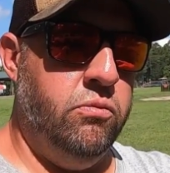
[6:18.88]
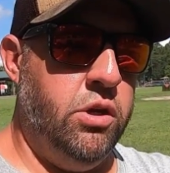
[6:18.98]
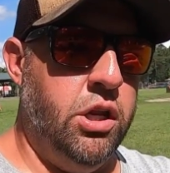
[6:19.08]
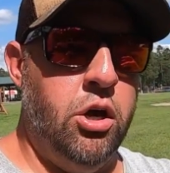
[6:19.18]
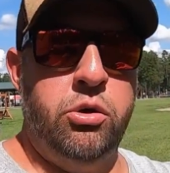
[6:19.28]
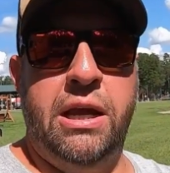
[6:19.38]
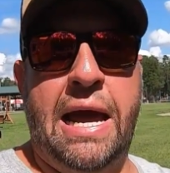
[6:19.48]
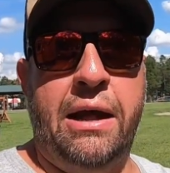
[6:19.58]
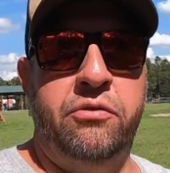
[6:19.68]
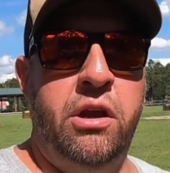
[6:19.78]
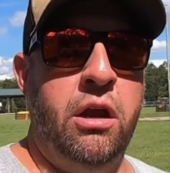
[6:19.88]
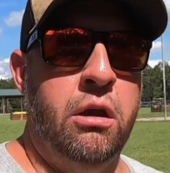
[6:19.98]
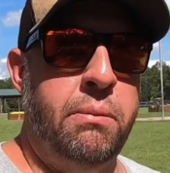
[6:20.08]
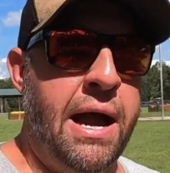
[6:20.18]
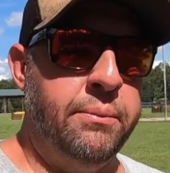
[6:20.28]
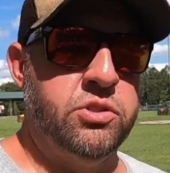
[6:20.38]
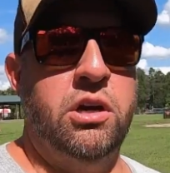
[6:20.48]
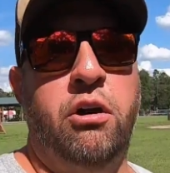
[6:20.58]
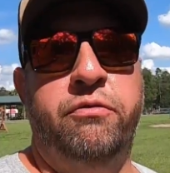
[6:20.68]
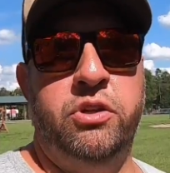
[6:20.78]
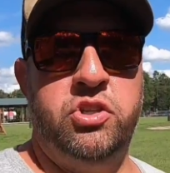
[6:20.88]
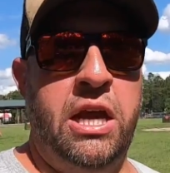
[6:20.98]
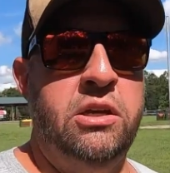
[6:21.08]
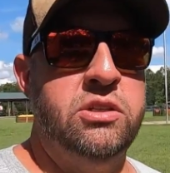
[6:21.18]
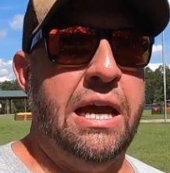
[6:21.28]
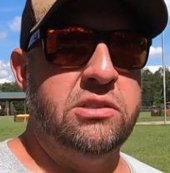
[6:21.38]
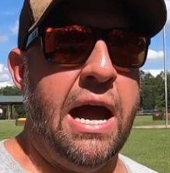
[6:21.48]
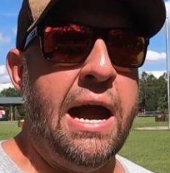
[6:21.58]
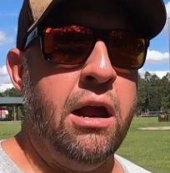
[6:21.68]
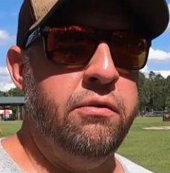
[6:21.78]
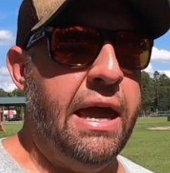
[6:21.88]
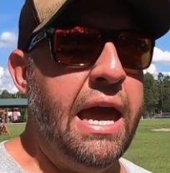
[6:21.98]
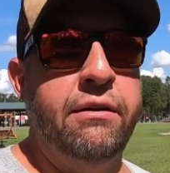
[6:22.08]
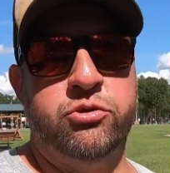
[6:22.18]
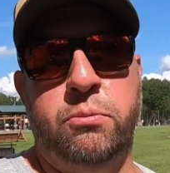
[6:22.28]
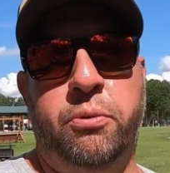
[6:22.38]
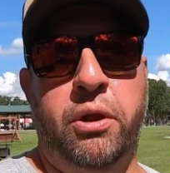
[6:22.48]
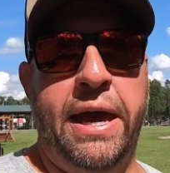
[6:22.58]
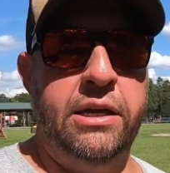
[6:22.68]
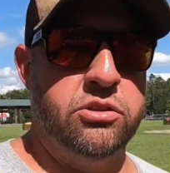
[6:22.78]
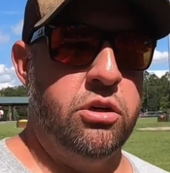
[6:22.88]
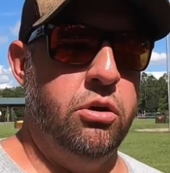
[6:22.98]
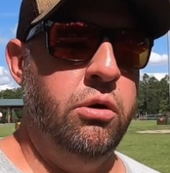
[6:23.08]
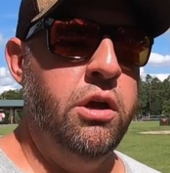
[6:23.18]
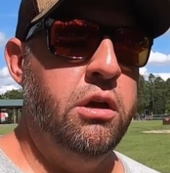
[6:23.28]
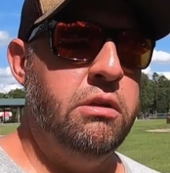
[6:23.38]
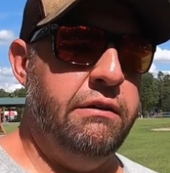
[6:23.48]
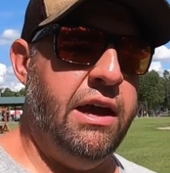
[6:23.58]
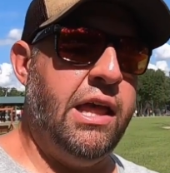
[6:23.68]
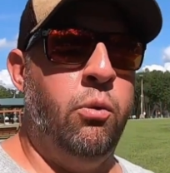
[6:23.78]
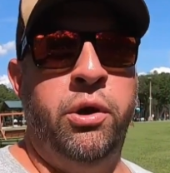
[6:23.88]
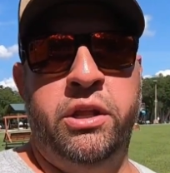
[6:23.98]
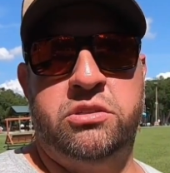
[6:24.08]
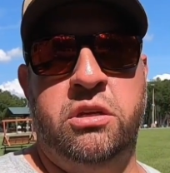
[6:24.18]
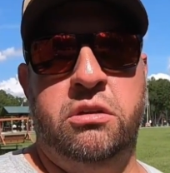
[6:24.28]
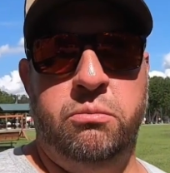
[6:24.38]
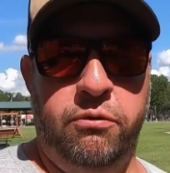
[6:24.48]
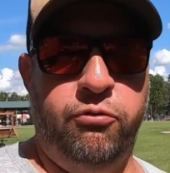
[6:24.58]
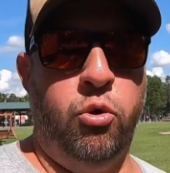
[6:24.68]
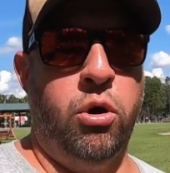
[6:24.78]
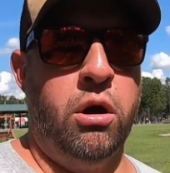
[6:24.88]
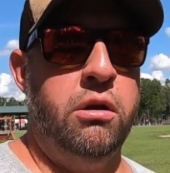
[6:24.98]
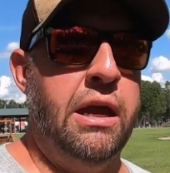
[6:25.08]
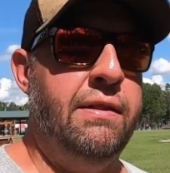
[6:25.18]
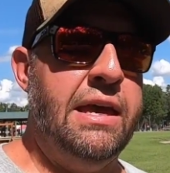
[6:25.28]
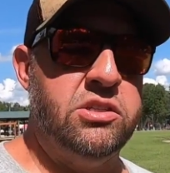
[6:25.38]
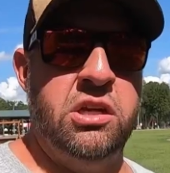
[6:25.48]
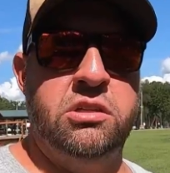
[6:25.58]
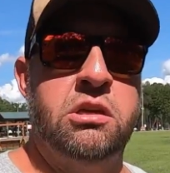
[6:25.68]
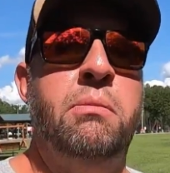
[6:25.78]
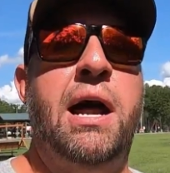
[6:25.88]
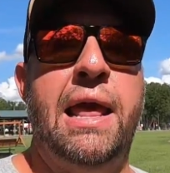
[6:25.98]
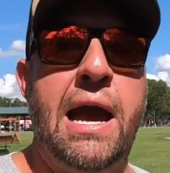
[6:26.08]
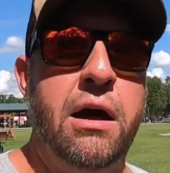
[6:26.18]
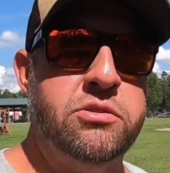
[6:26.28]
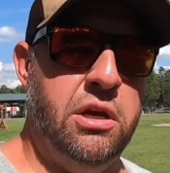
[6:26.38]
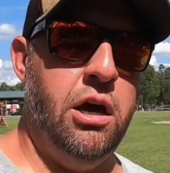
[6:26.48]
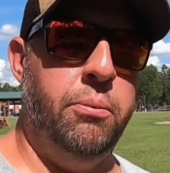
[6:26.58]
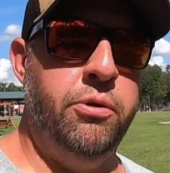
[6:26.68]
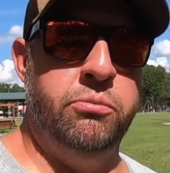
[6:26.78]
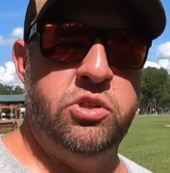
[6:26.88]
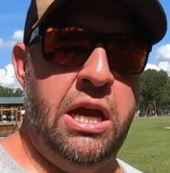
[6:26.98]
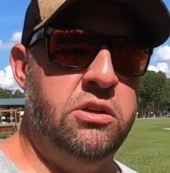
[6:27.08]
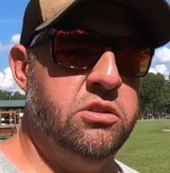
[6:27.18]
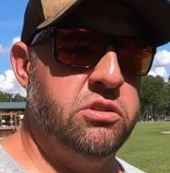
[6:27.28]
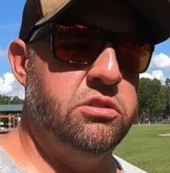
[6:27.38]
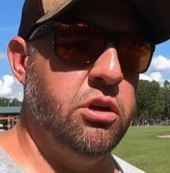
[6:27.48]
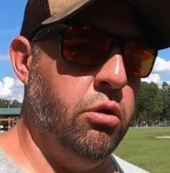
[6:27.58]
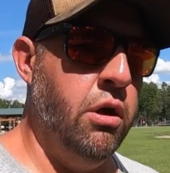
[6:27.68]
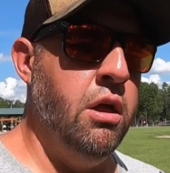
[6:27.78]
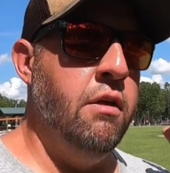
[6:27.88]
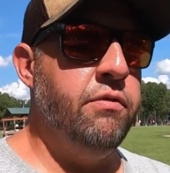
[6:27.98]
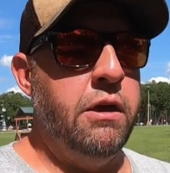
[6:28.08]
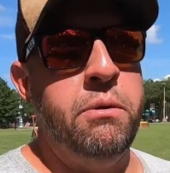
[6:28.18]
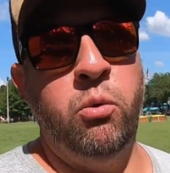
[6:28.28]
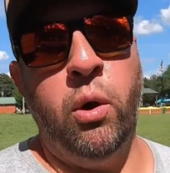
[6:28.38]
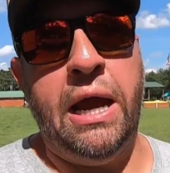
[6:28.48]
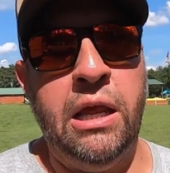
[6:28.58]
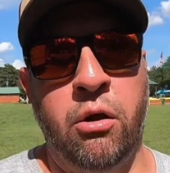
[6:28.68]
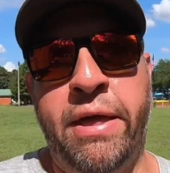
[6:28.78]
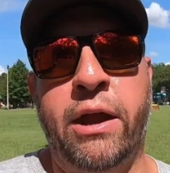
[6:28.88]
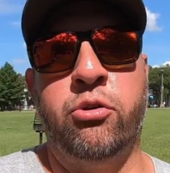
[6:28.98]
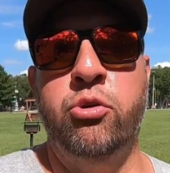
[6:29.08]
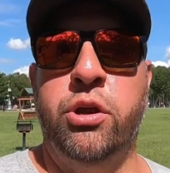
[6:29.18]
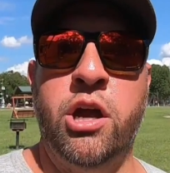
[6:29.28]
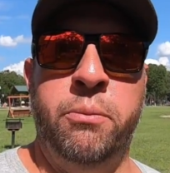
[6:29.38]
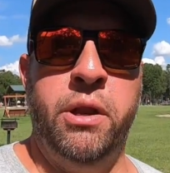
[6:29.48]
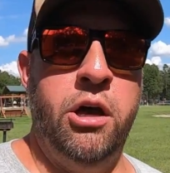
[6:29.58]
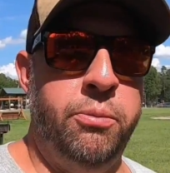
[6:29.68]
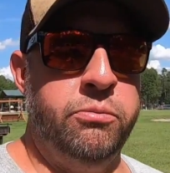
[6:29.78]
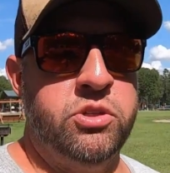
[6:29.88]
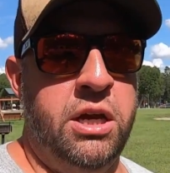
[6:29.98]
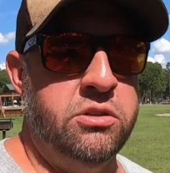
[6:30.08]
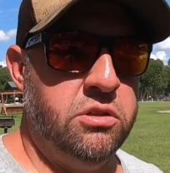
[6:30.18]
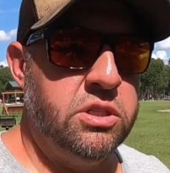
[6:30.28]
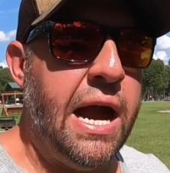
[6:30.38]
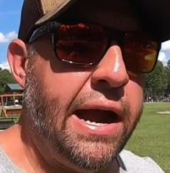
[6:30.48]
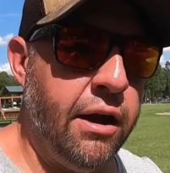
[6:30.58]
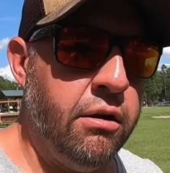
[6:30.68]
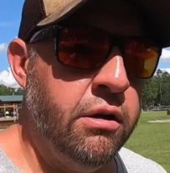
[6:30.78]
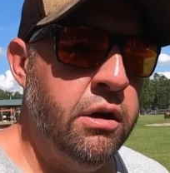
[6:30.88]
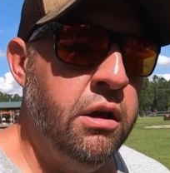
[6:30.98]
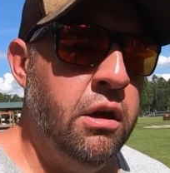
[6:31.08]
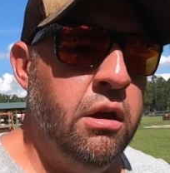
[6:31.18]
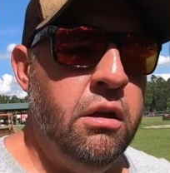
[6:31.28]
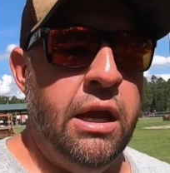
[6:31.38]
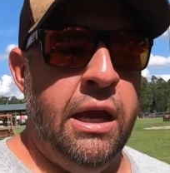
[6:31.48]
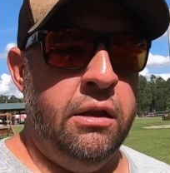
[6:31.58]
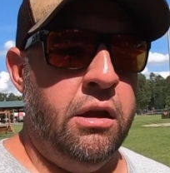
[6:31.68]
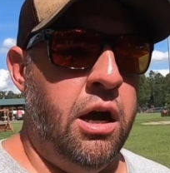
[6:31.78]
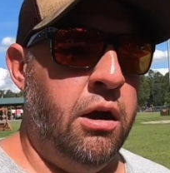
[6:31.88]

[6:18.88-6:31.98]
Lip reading: you know, get out there by himself and change that tire. They have AAA, so they've had that one incident before, and they send somebody out to help him change it. So they've been waiting on that crew to come and help him change the tire. And